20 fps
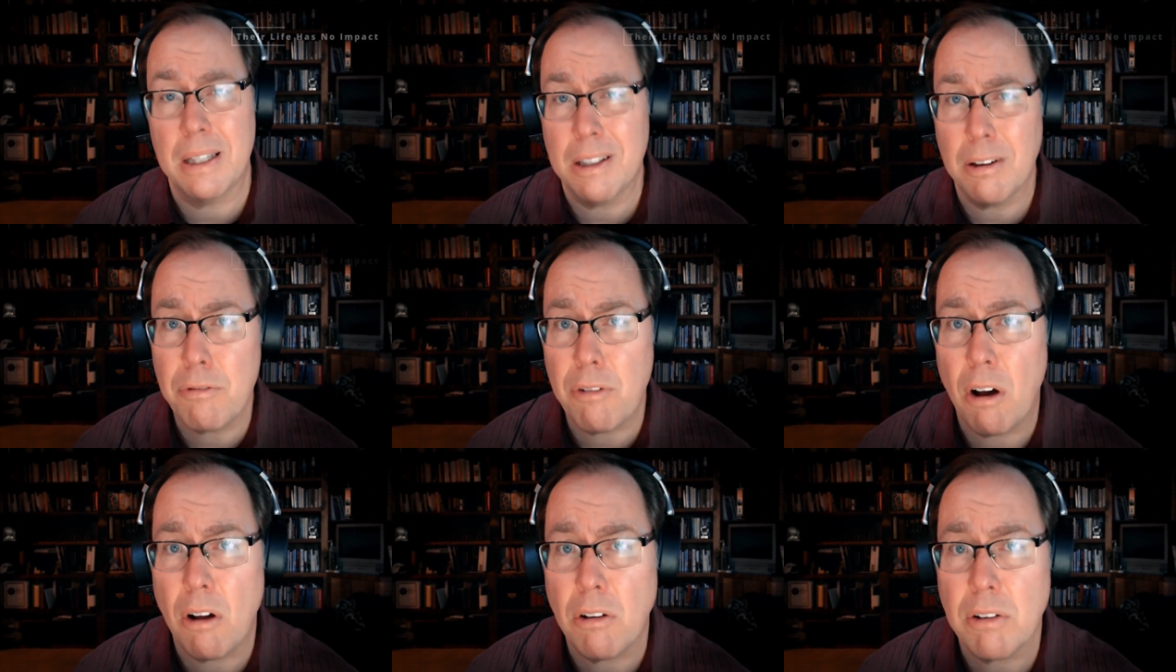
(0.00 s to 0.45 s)
They'll
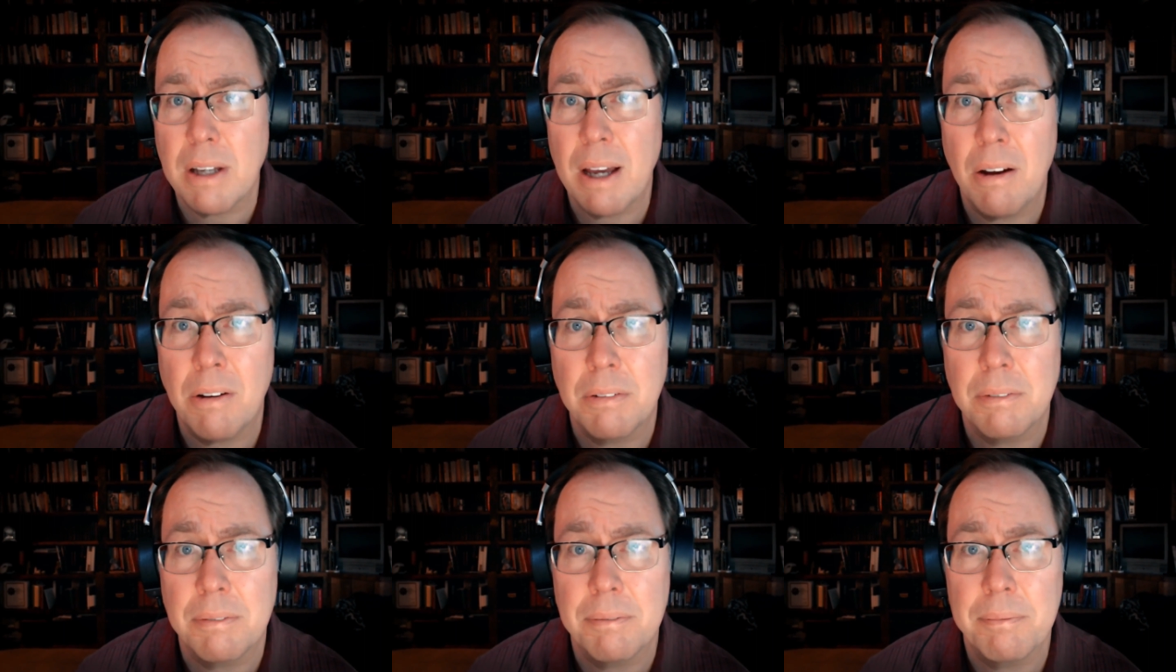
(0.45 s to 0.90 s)
fall
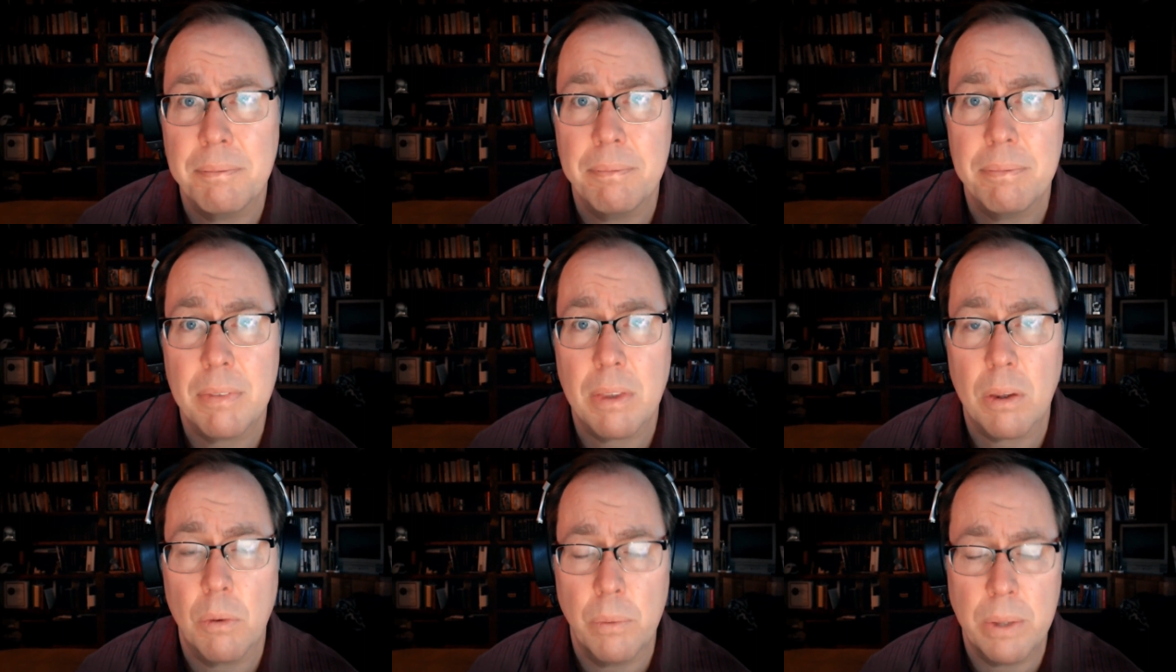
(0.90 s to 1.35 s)
down
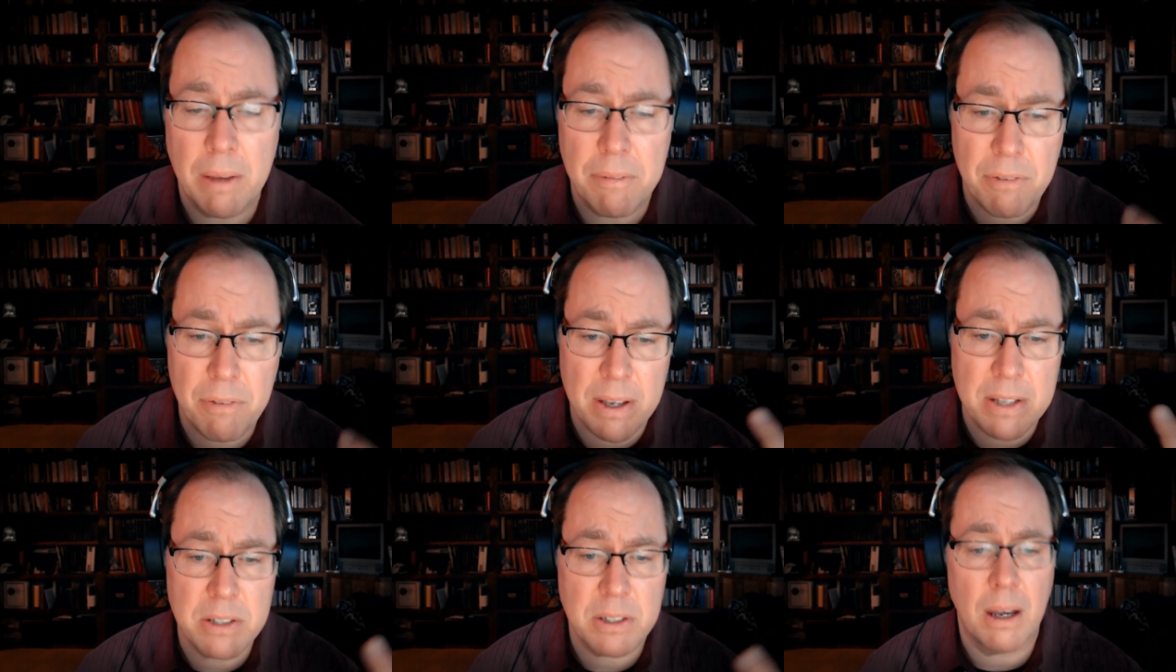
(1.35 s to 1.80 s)
when they
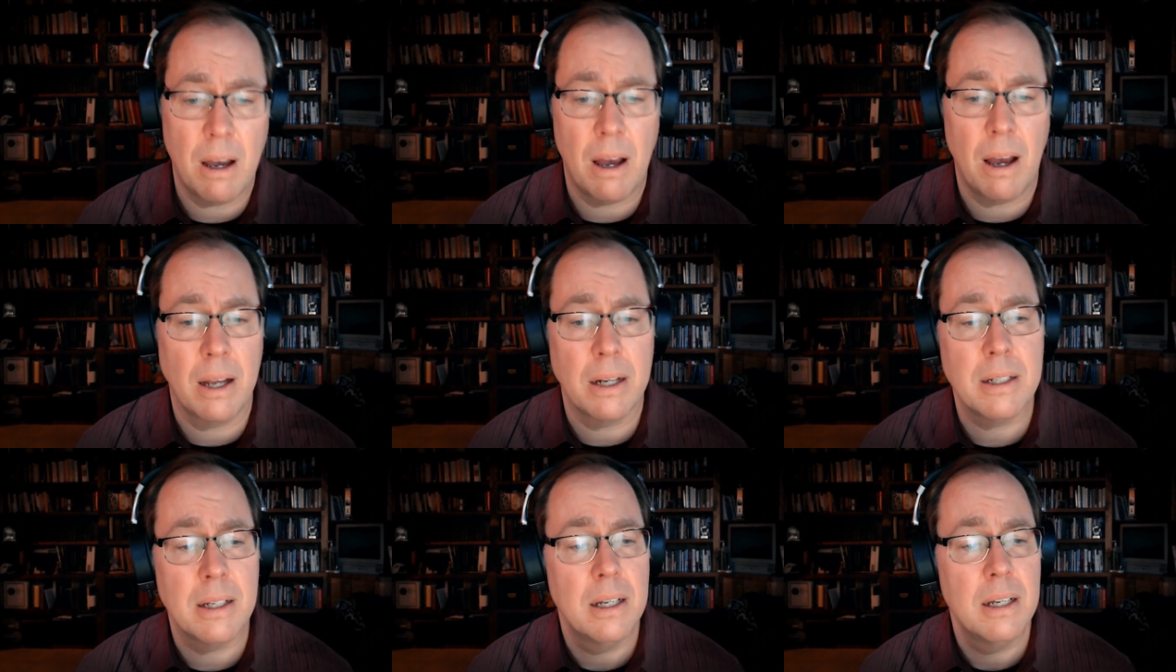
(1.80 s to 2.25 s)
face
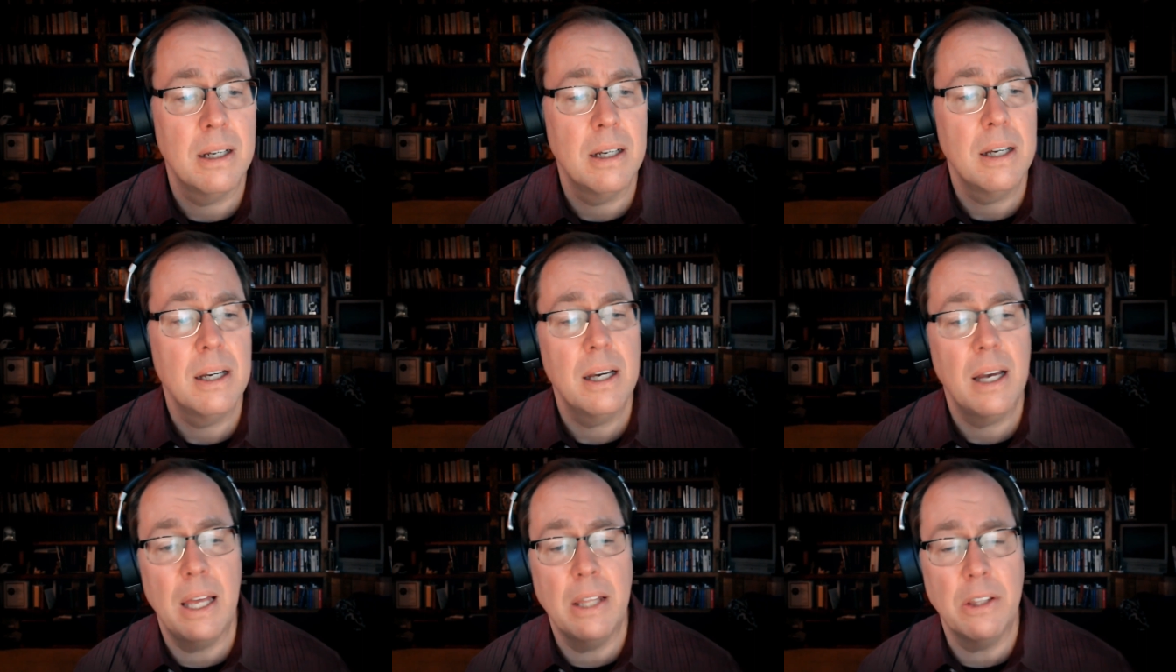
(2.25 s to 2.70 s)
God,
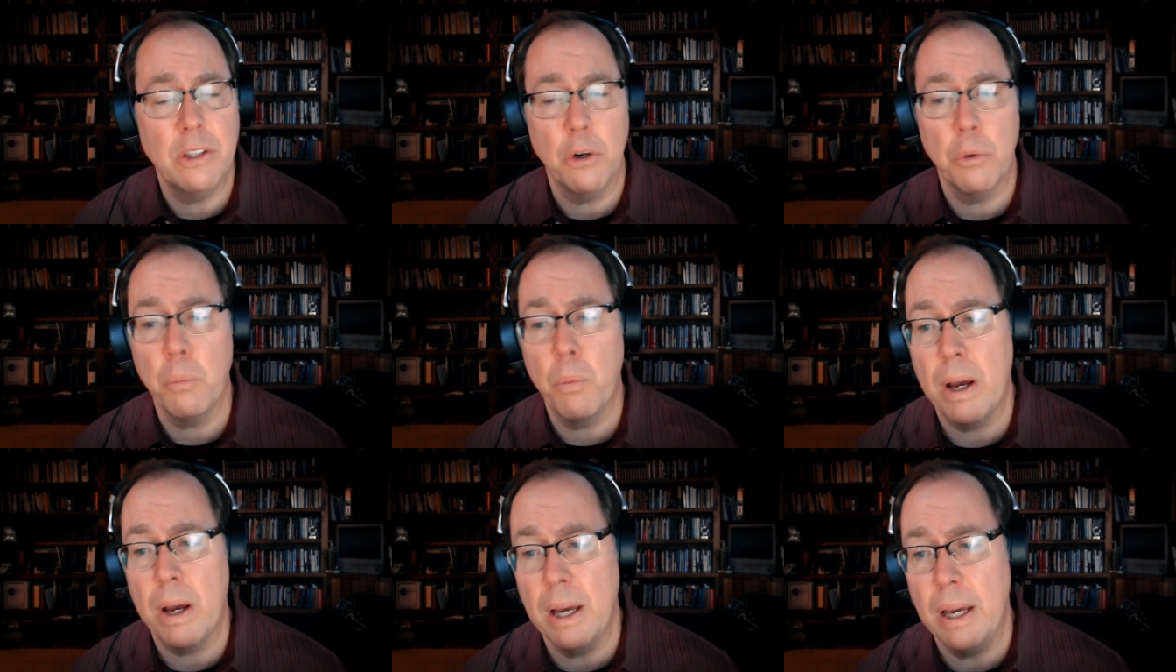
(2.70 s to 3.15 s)
and their
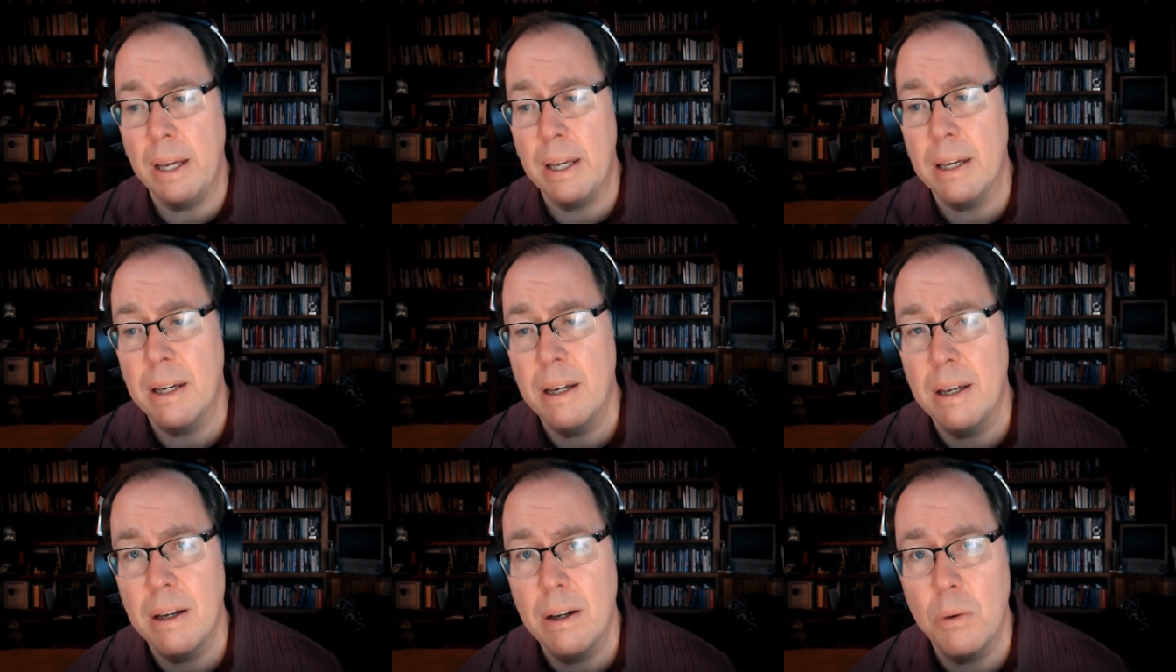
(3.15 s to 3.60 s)
way
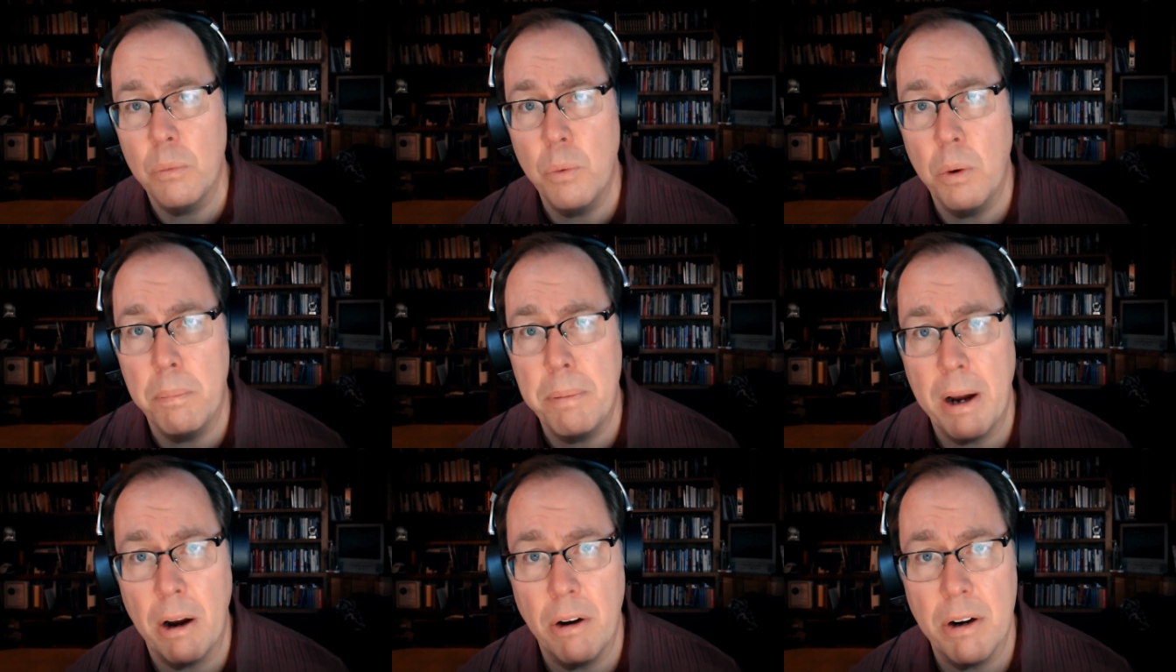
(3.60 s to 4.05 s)
will
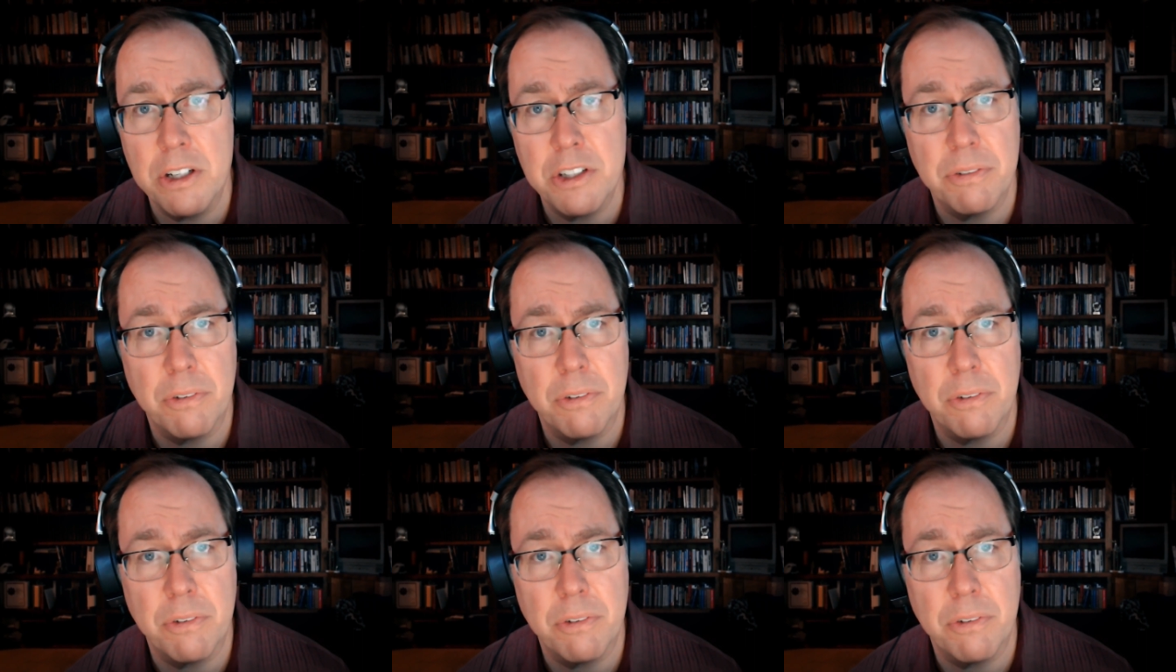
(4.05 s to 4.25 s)
perish.